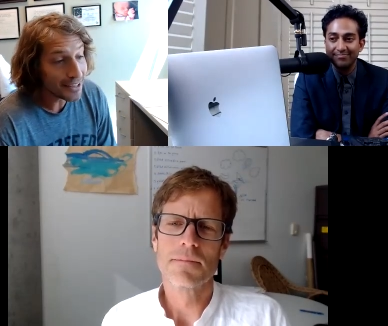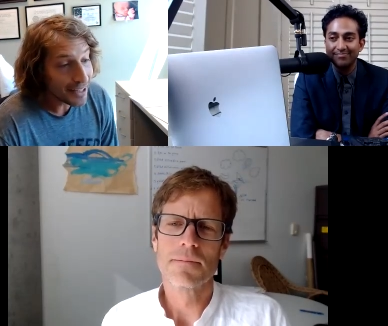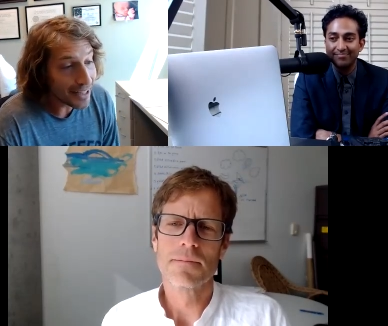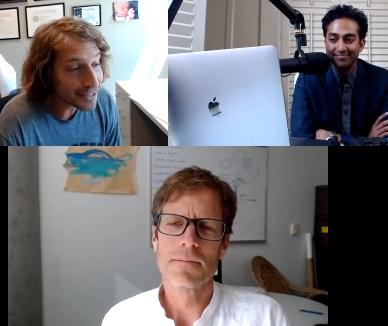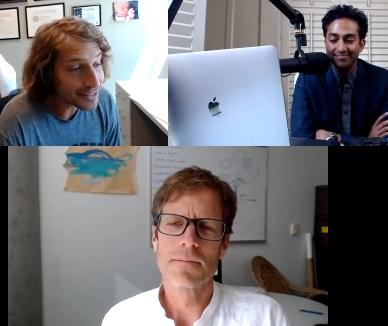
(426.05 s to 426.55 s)

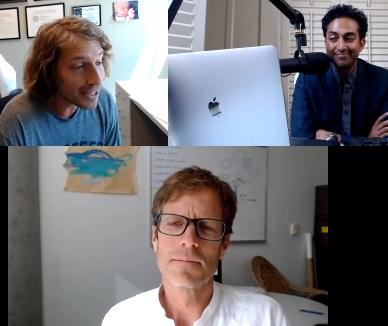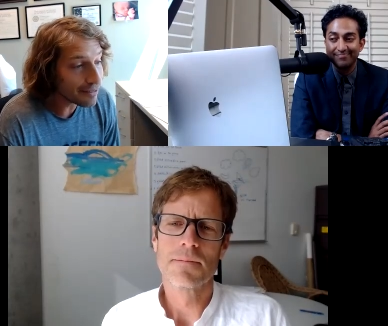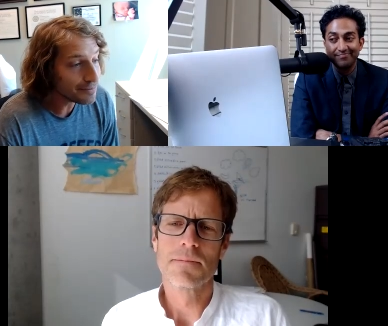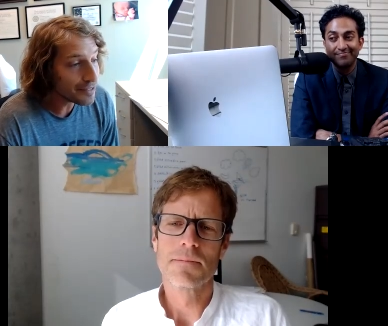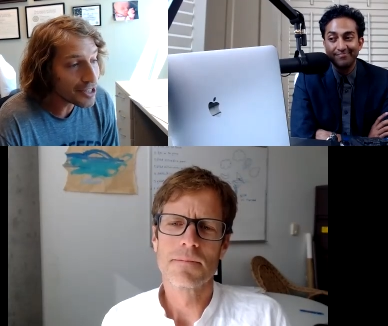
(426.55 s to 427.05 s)
Speaker 1: And
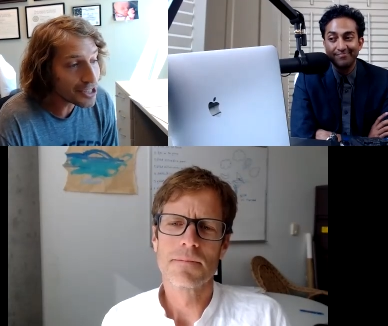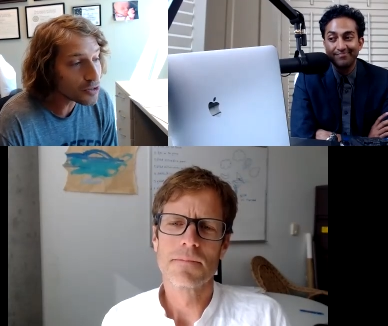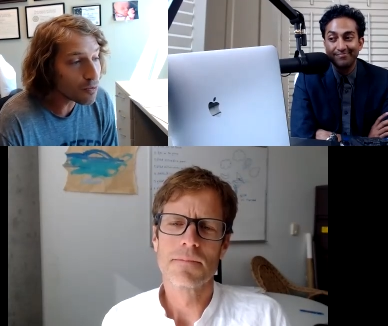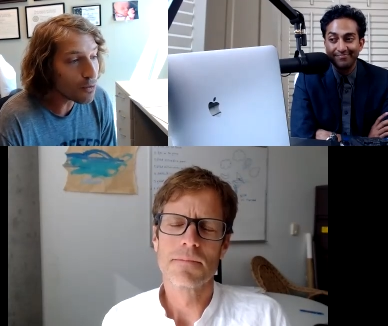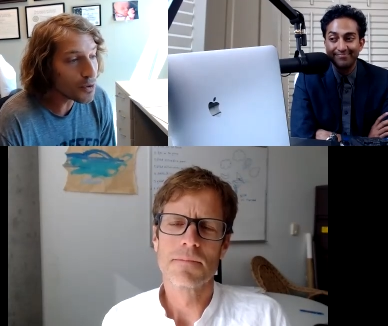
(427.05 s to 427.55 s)
um, this is
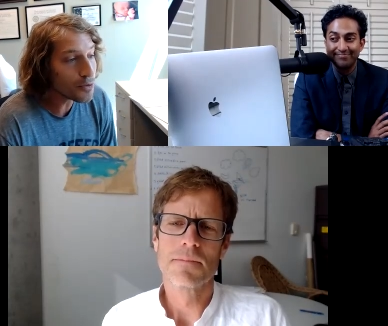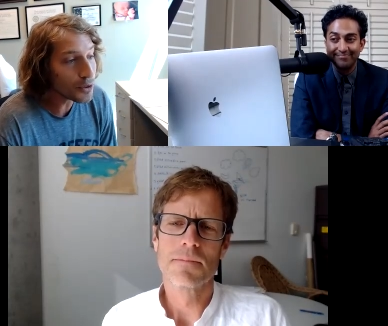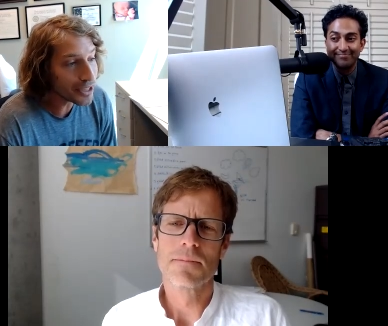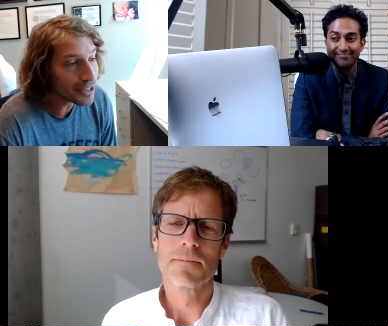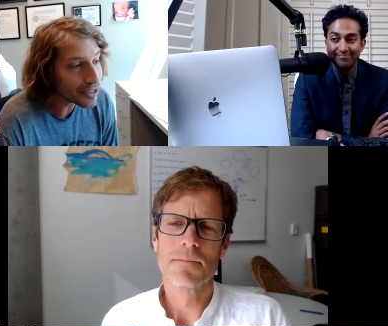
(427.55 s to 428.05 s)
what we were
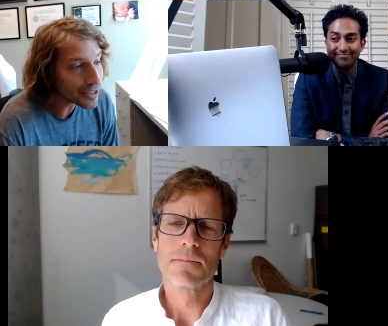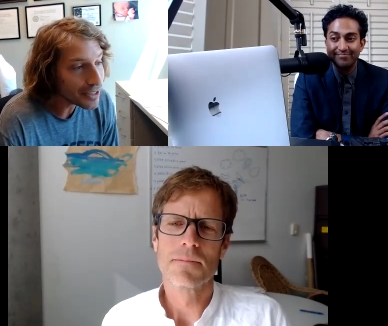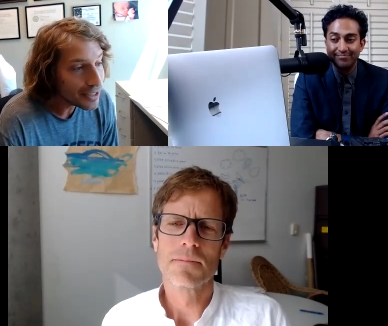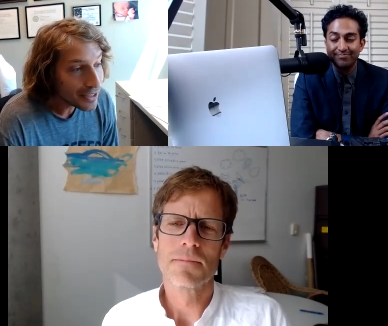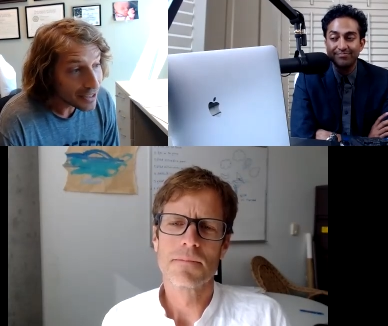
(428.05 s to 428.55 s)
giving
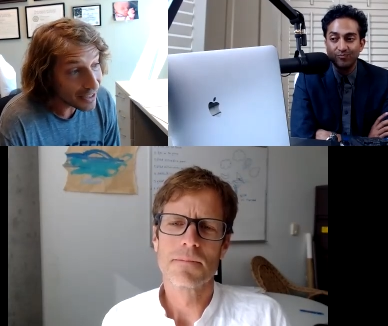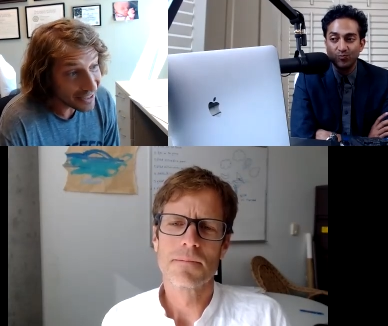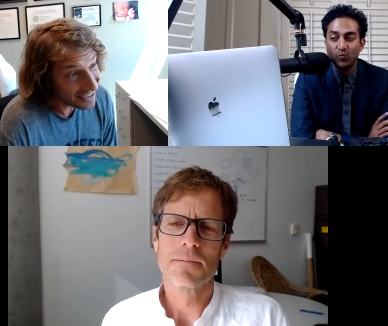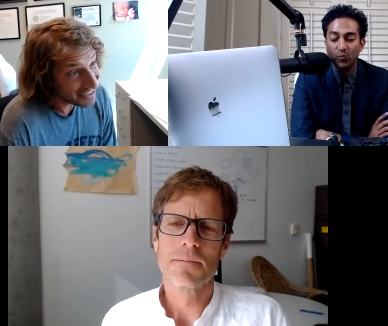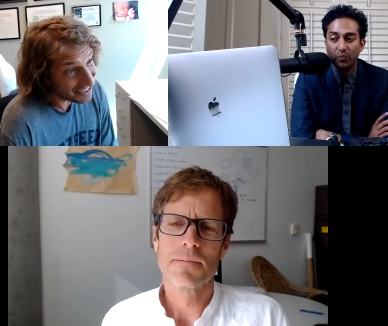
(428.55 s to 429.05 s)
uh,
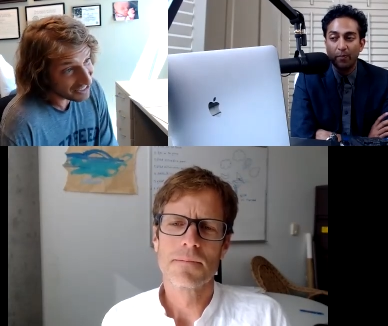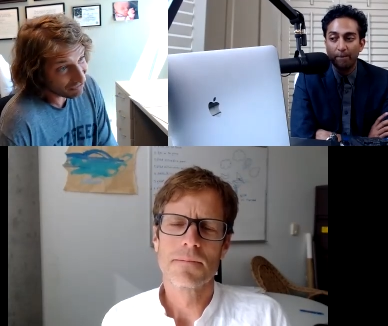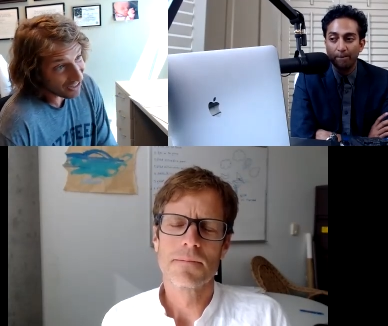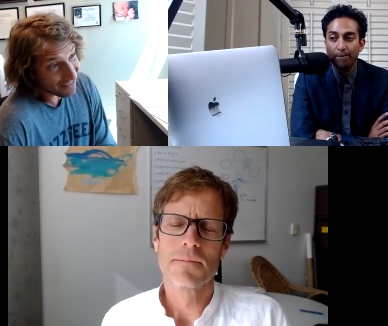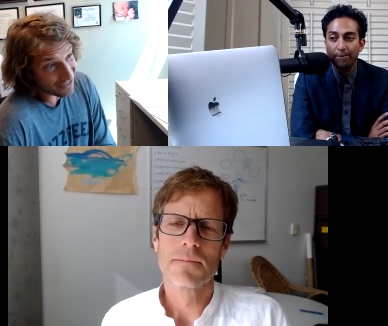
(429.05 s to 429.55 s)
in at least
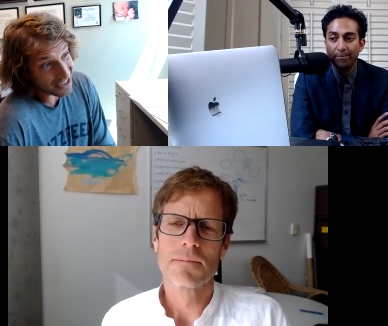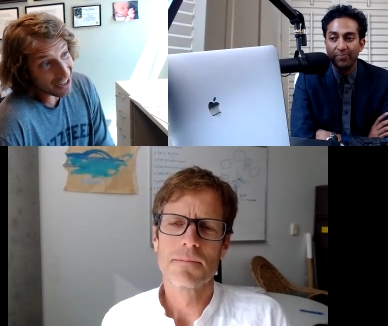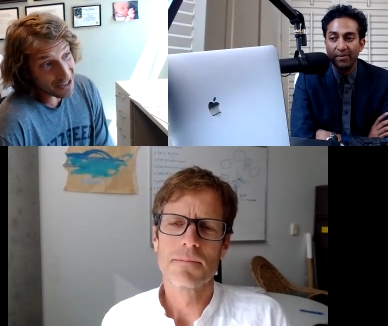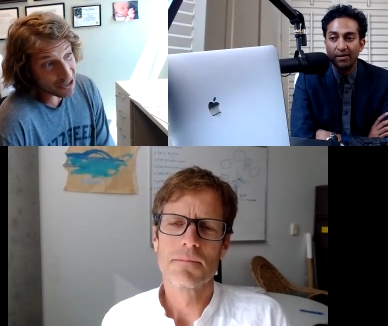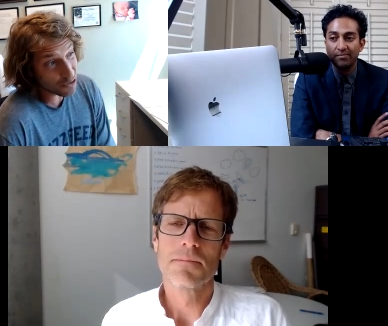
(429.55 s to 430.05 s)
five to
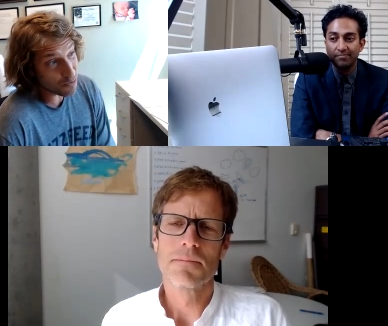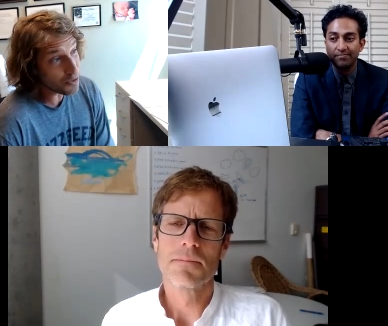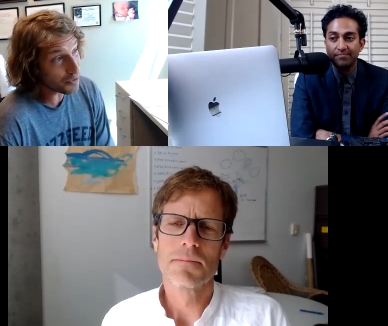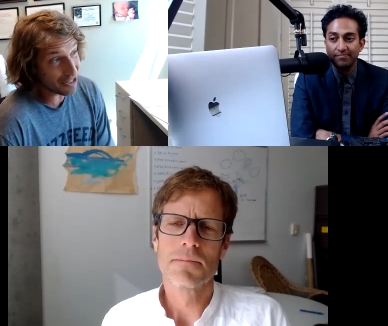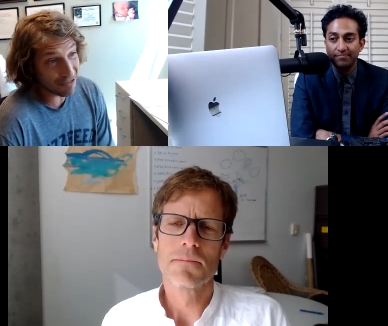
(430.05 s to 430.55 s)
seven years. We
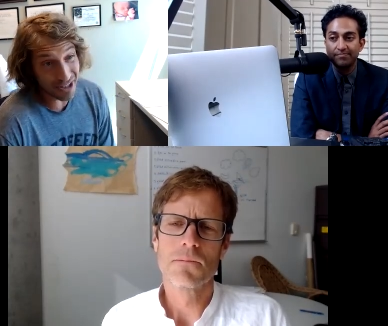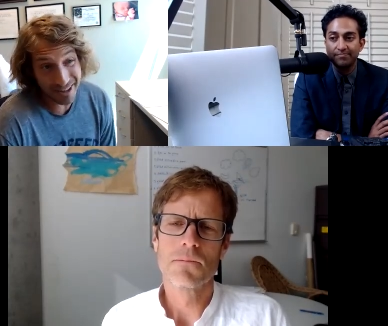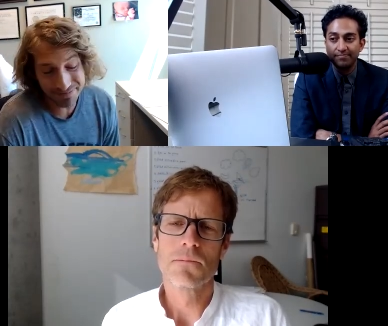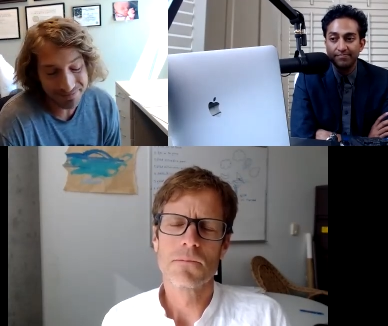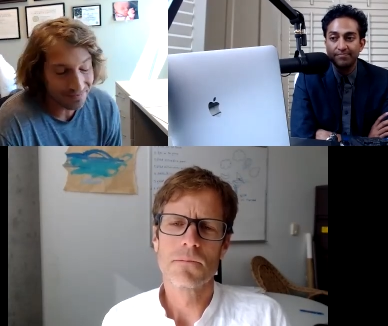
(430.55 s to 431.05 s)
were giving it
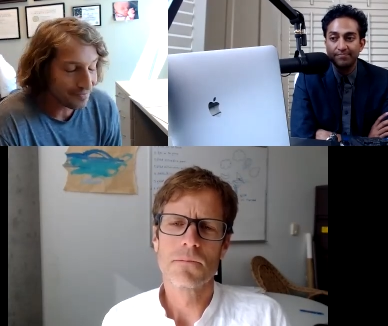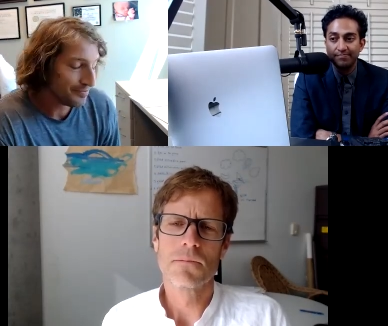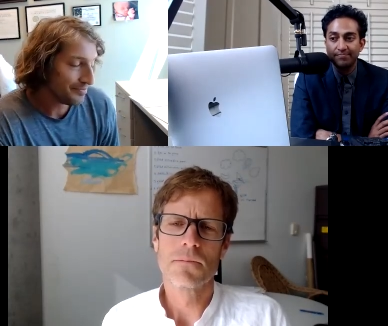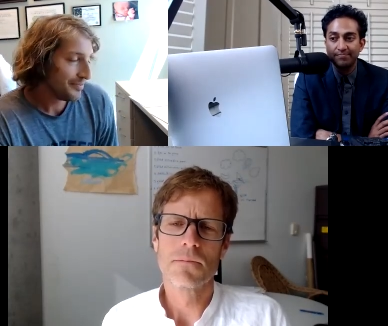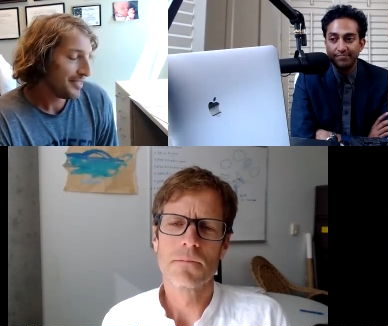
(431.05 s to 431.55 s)

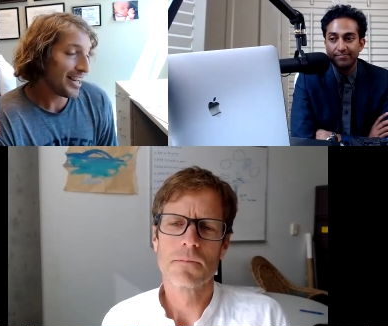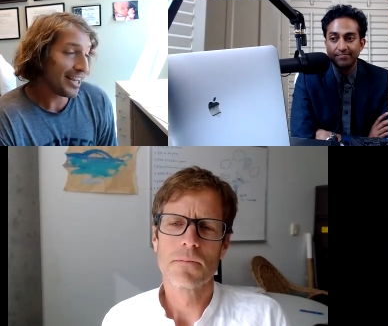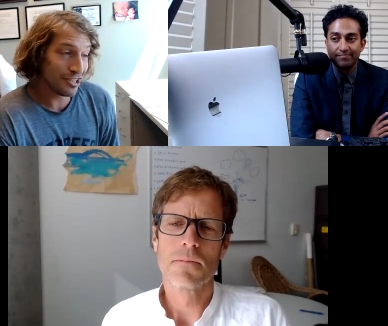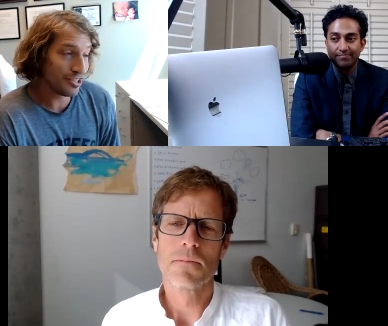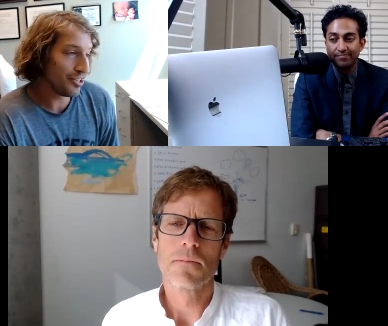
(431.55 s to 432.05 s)
not
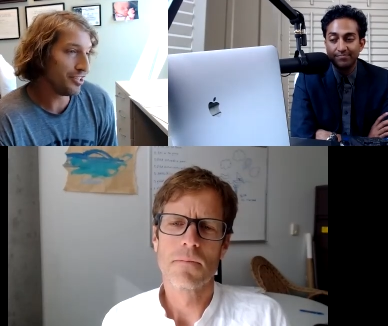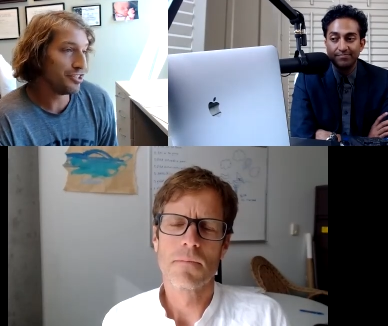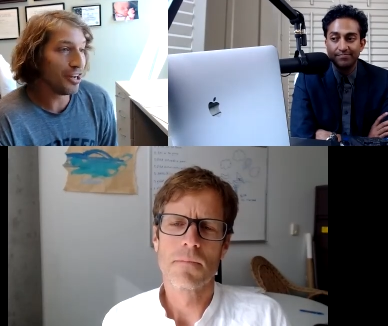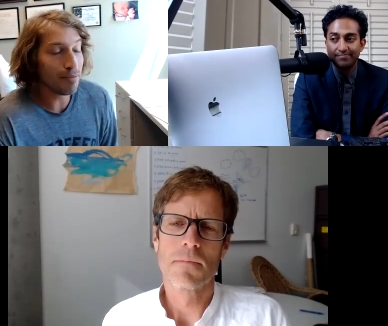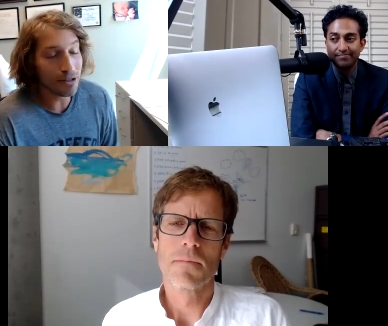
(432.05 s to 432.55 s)
just to this double